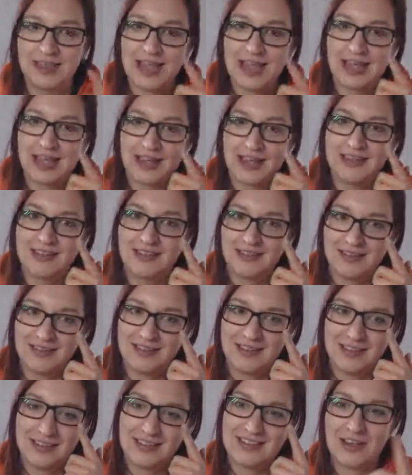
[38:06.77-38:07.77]
yeah. Yeah.
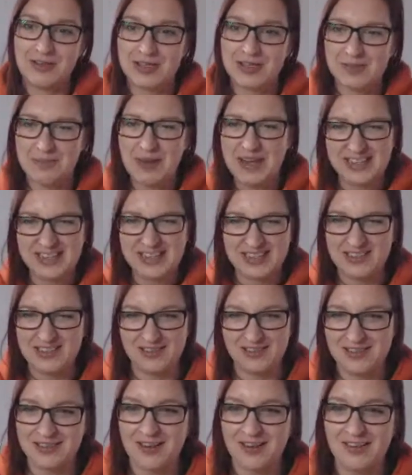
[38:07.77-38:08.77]
So it's Spaces
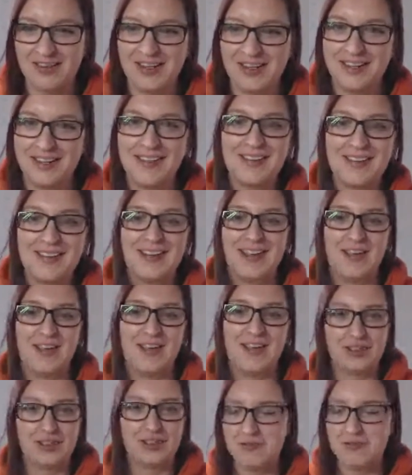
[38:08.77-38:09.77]
on Starling.
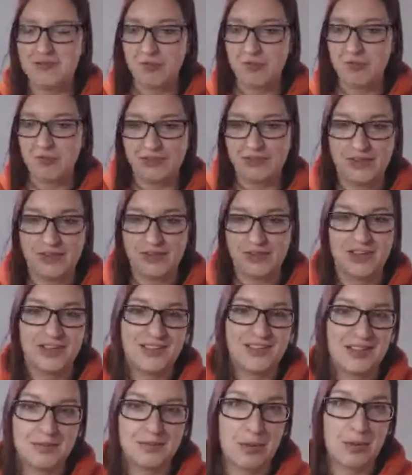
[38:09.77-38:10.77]
If you're doing profit
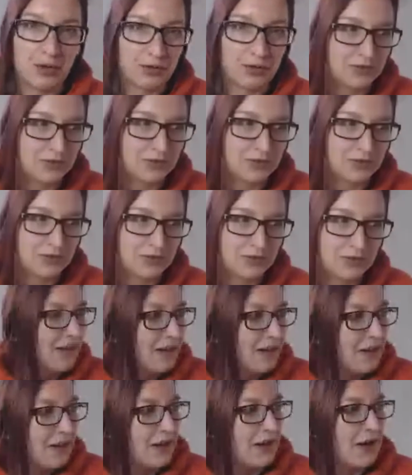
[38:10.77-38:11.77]
first, it's P O T S.
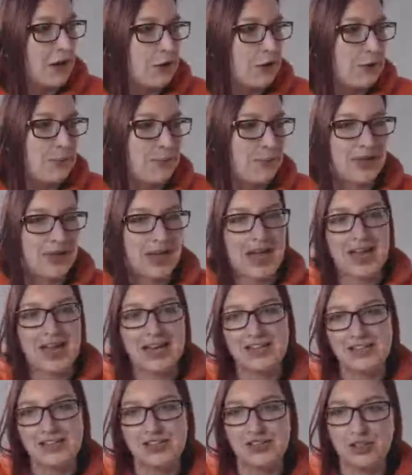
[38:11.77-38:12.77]
Um,
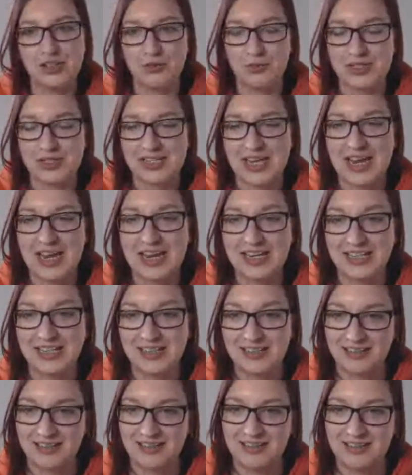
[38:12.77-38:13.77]
and you would
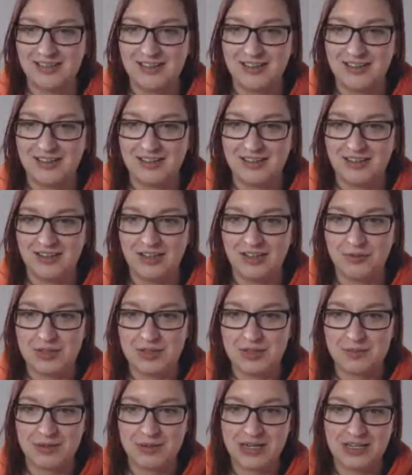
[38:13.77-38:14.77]
take, you would
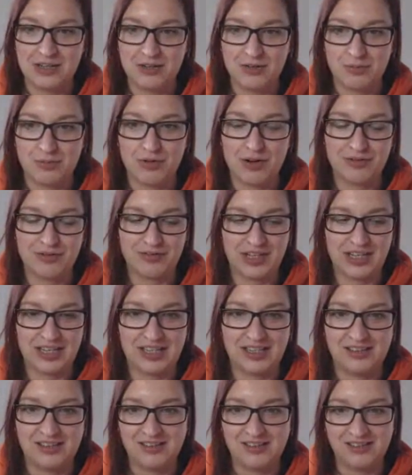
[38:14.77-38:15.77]
split your
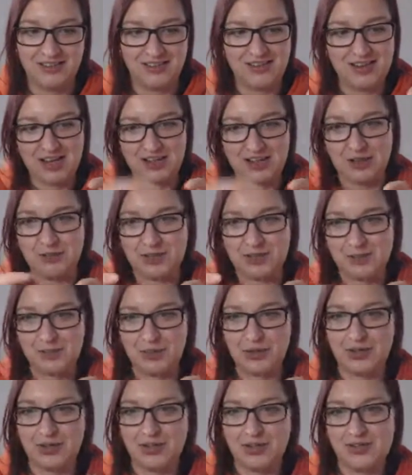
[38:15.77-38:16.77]
profit, and you would
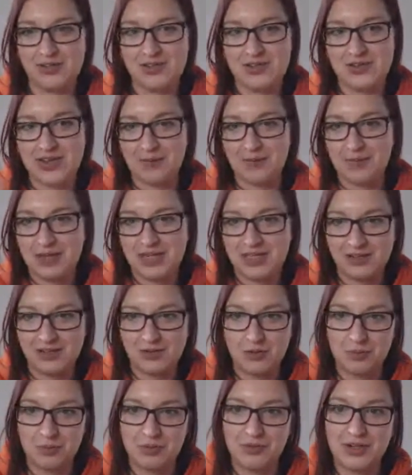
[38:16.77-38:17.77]
put some into
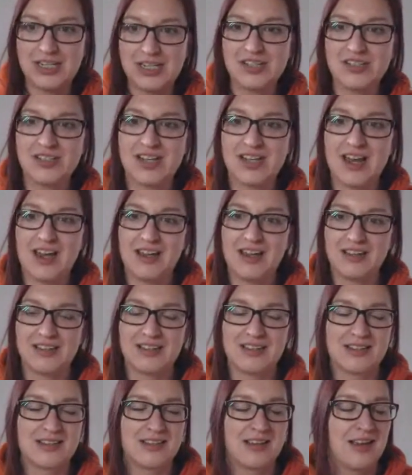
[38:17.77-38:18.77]
corporation
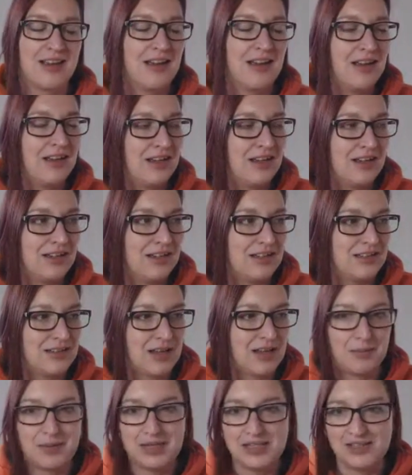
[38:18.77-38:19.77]
tax,
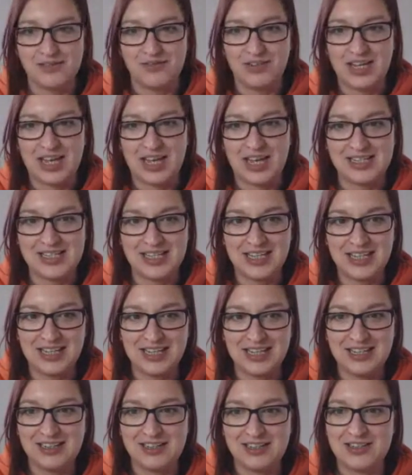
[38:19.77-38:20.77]
some into V A
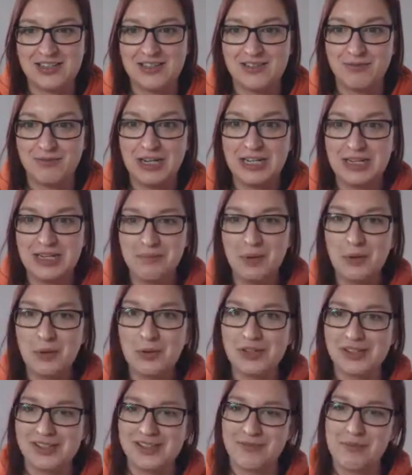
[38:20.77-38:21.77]
T, because it's really
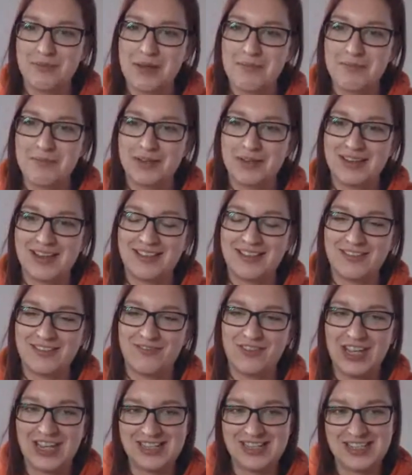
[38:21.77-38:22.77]
important to remember that V
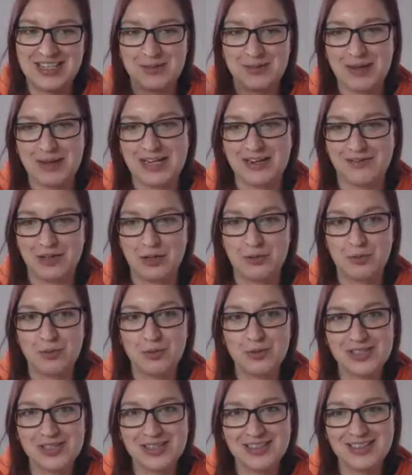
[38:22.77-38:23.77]
A T is paid every
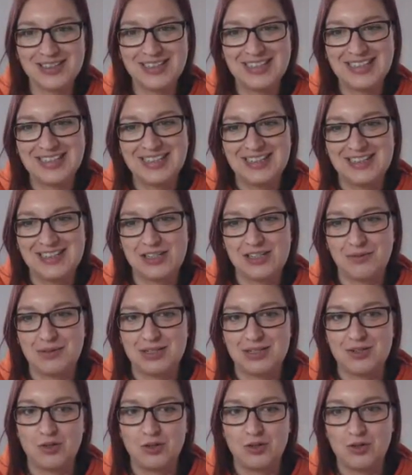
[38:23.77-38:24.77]
quarter. So it's
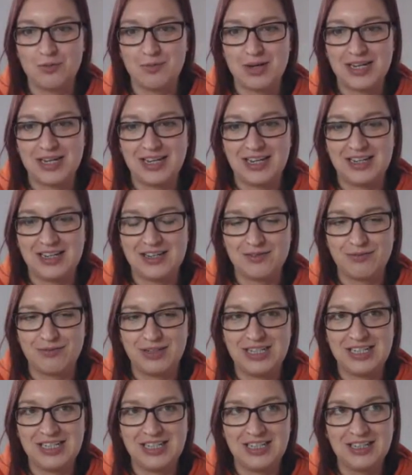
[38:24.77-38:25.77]
not yeah. your money, and it's
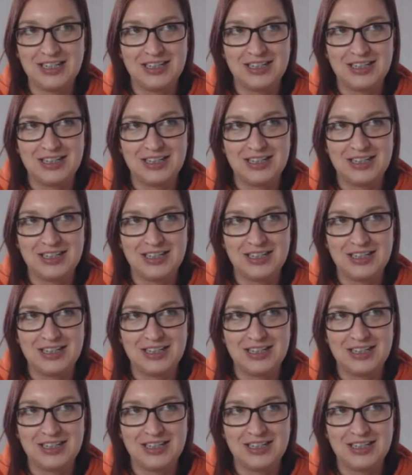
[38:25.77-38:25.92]
really,